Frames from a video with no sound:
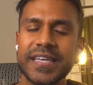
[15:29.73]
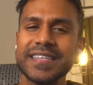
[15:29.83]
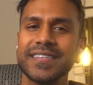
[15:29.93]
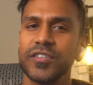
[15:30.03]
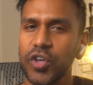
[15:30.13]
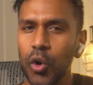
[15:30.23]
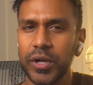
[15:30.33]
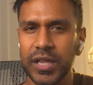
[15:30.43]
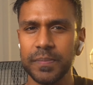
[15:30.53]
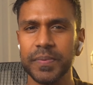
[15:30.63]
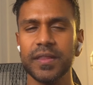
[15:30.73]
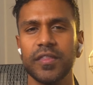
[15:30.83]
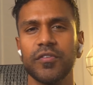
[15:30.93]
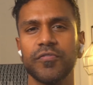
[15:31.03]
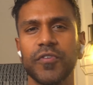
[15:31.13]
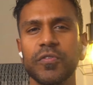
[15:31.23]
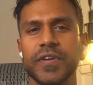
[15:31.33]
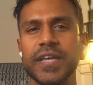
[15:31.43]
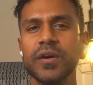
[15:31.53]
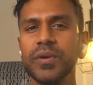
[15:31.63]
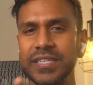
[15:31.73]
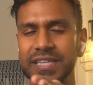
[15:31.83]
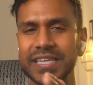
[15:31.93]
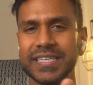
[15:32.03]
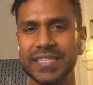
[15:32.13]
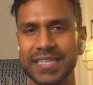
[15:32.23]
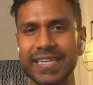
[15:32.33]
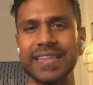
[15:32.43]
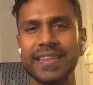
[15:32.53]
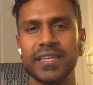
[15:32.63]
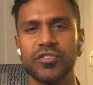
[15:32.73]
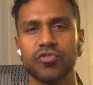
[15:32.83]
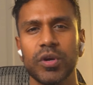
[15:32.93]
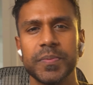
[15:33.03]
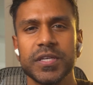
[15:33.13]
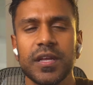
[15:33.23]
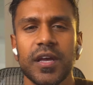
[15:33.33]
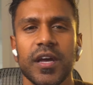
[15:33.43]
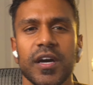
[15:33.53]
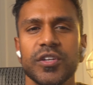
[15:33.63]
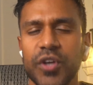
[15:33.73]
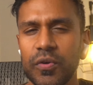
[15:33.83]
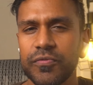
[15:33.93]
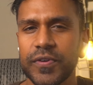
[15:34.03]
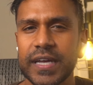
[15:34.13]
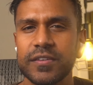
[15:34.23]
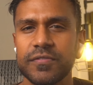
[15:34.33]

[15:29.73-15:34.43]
this toe clipping, then the full video is linked in the description. Don't forget